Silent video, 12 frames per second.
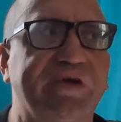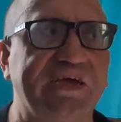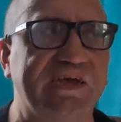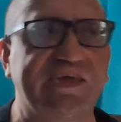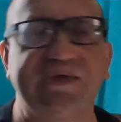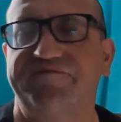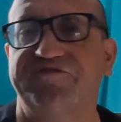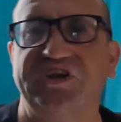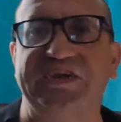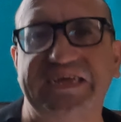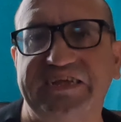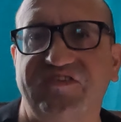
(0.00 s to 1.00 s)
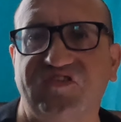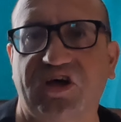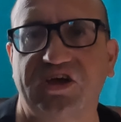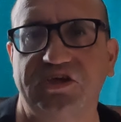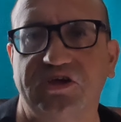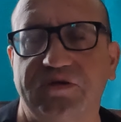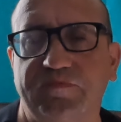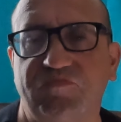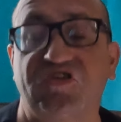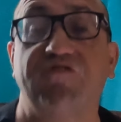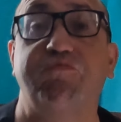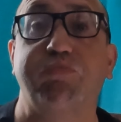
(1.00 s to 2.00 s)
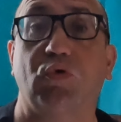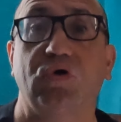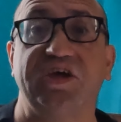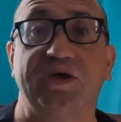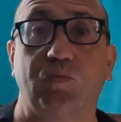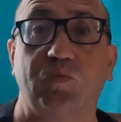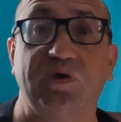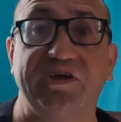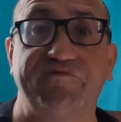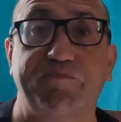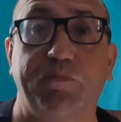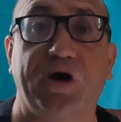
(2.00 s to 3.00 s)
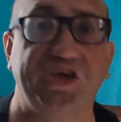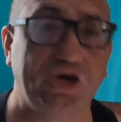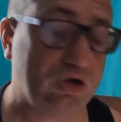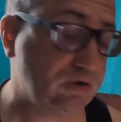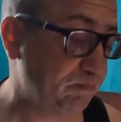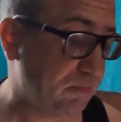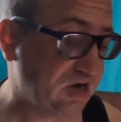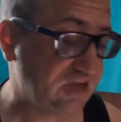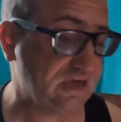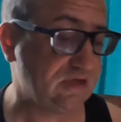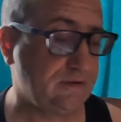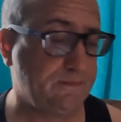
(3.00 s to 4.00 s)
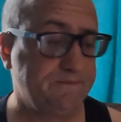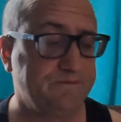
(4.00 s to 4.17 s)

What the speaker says: been given these items, I've bought it with my own money.